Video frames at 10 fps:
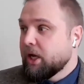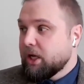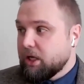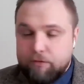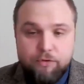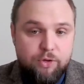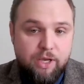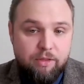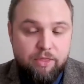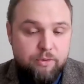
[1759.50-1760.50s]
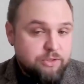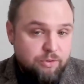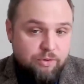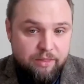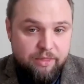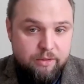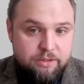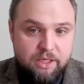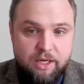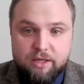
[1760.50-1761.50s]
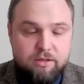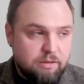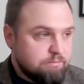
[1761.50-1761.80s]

If you get those, you get those. Like no.